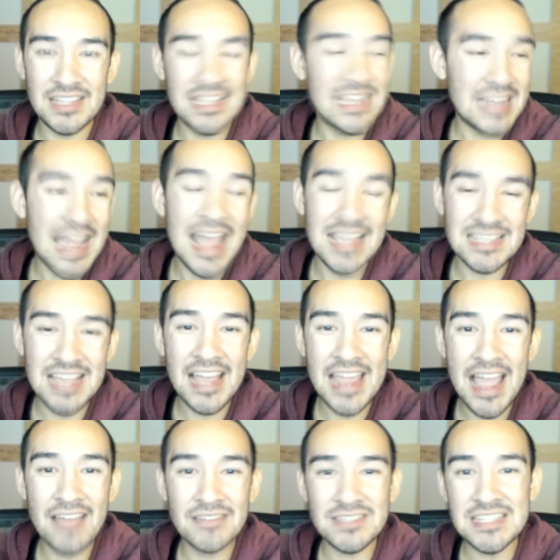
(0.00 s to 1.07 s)
I
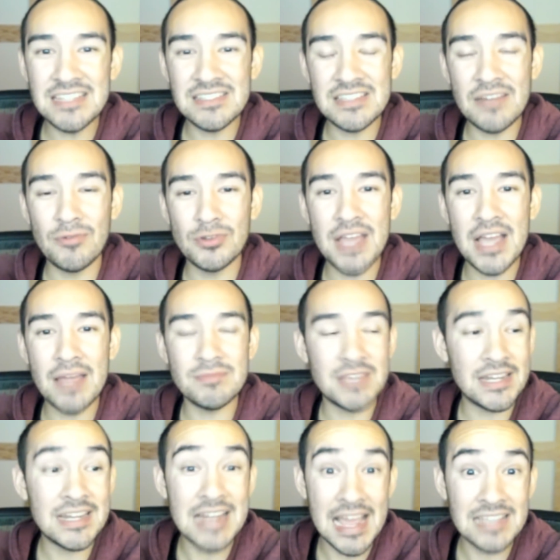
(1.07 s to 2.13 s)
have seen several times
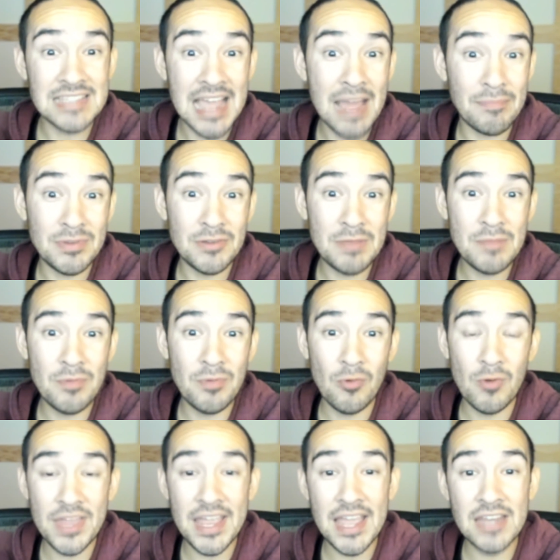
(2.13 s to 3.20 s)
that it has happened to people
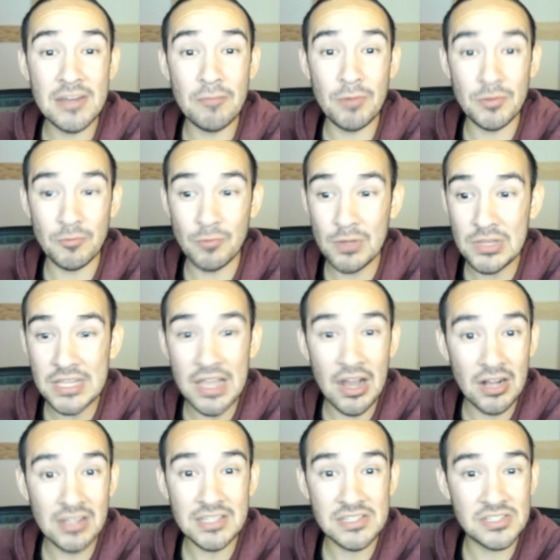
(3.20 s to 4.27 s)
where they end up with really ugly